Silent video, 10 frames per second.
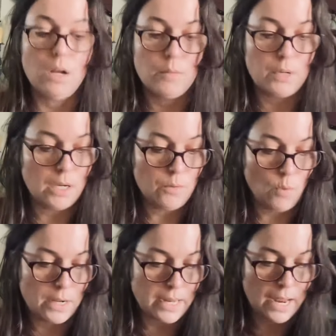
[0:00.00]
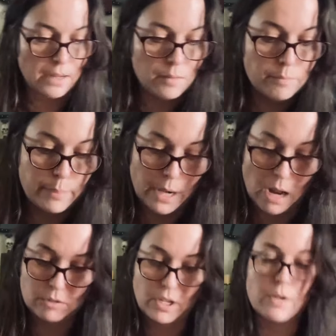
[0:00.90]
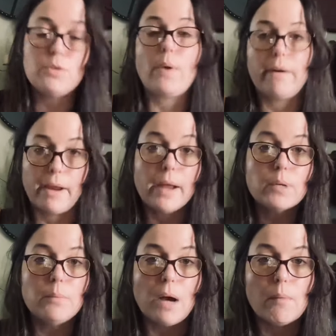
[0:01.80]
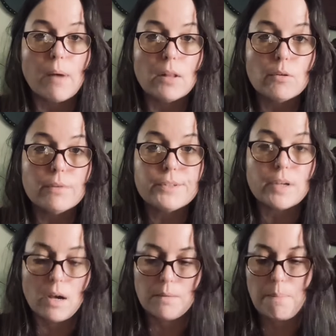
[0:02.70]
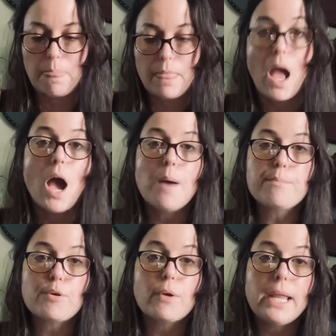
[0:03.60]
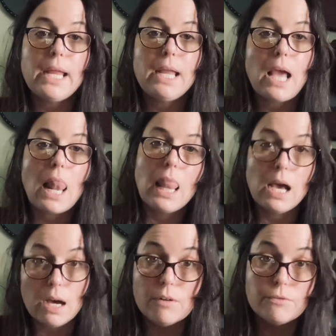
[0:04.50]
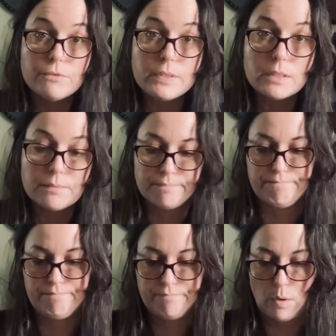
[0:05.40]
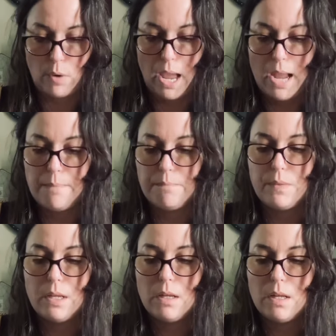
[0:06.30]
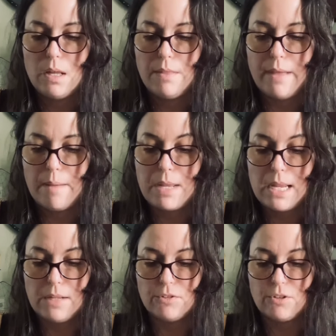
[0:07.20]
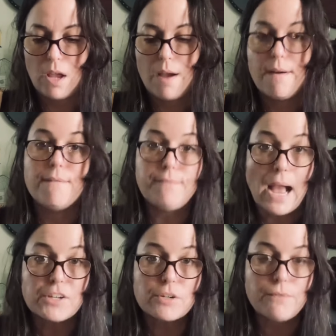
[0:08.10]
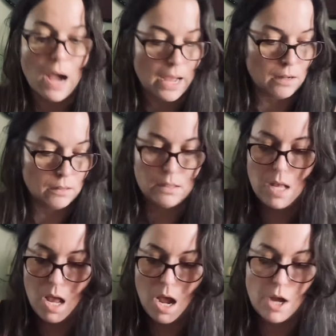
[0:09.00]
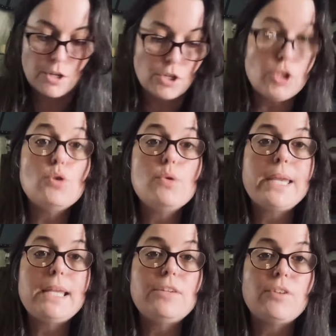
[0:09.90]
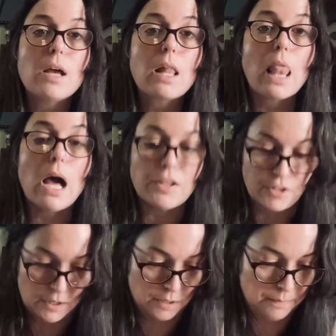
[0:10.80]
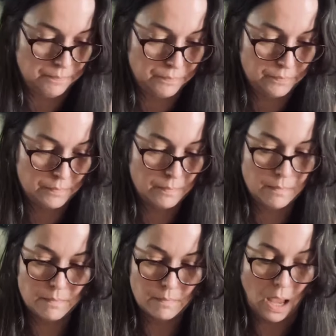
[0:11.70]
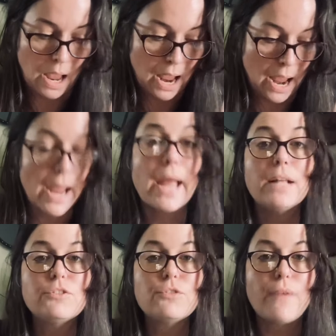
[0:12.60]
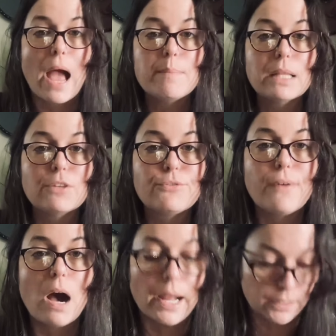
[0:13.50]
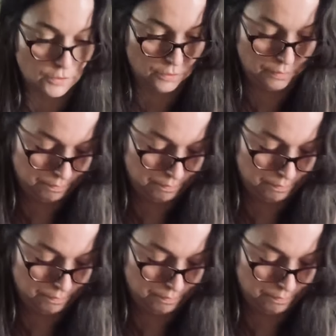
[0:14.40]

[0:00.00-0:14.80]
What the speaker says: But one day. But I'll tell you where I am going to buy my Louis Vuitton. Pre-loved. Okay? That means Fashion File, Yugi's Closet, Anne's Fabulous Finds.